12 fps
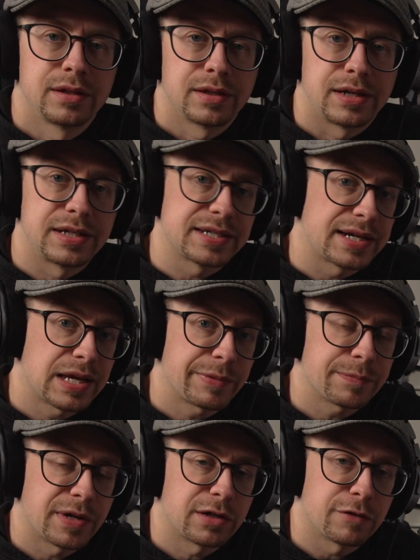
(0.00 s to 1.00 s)
a
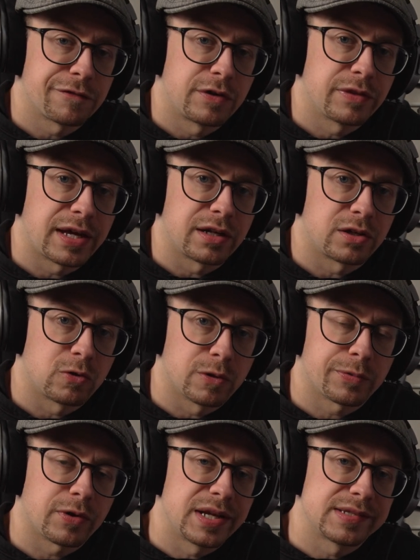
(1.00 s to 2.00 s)
dynamic microphone that
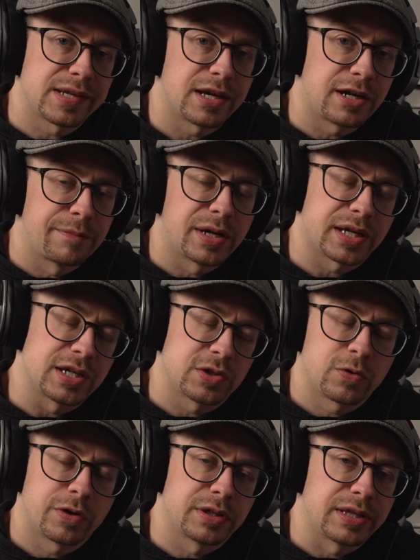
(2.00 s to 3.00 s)
incorporates a humbucking
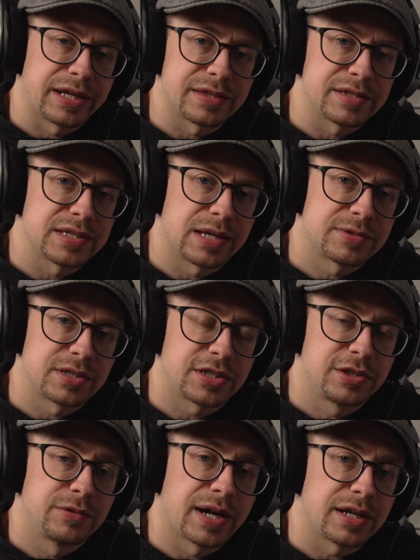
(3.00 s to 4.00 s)
coil like the Samson
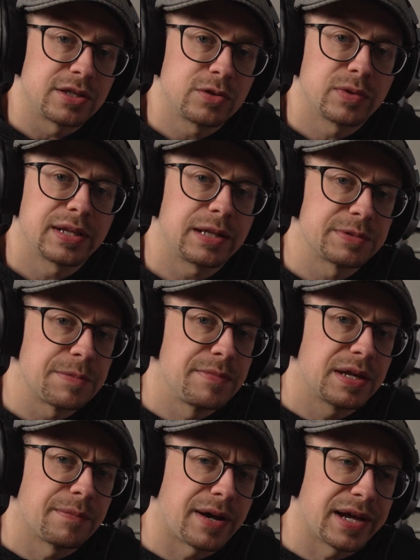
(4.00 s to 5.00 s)
Q9U will help to
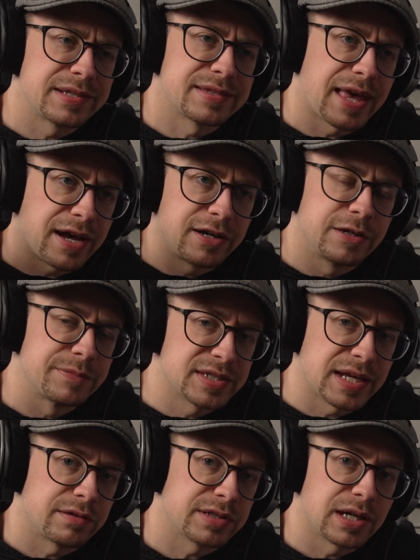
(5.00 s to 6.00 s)
minimize that hum
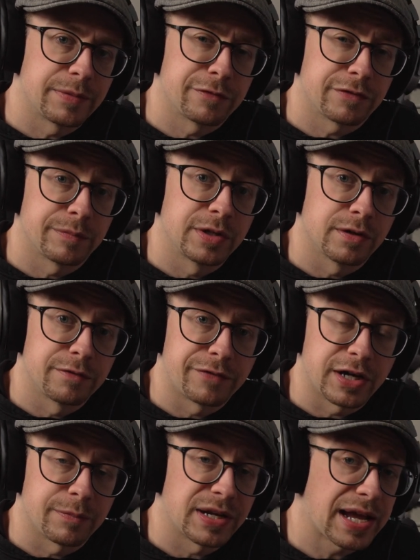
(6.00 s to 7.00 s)
sound coming from your
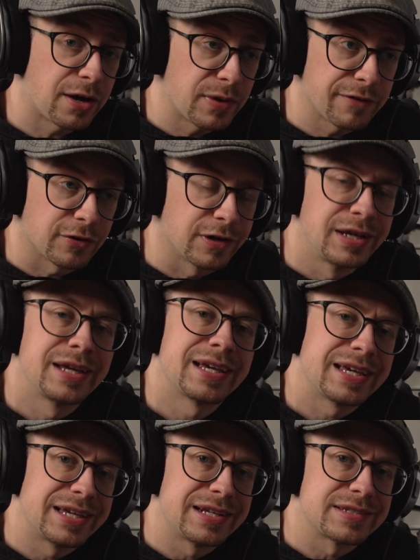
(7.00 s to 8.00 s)
environment. However,
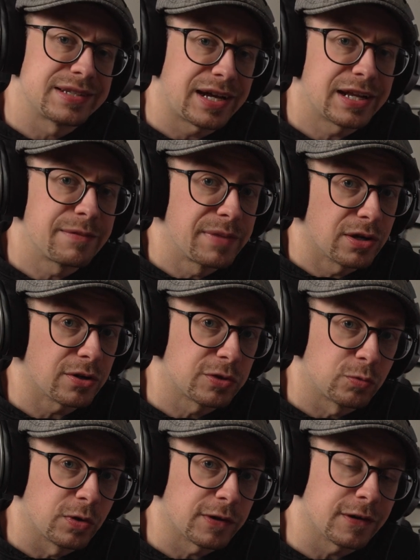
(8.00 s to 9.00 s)
it is not a
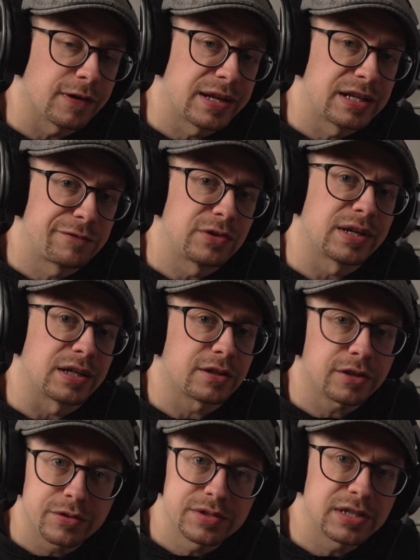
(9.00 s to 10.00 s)
miracle worker, and if you get it
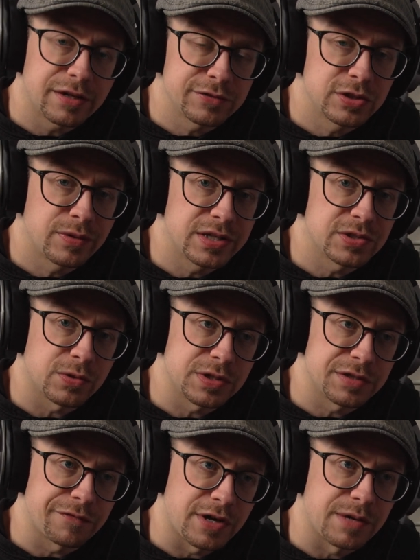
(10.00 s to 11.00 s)
close enough to a
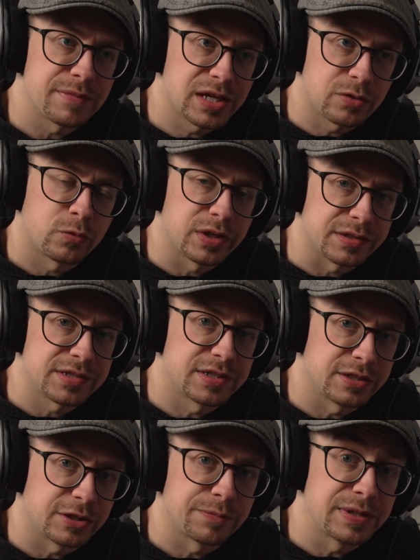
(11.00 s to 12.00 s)
source of hum, it will
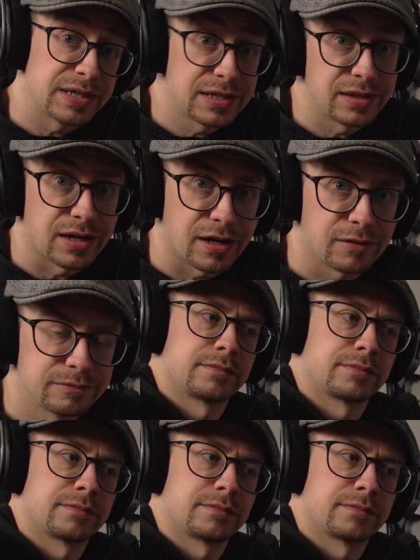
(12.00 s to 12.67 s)
still be in there.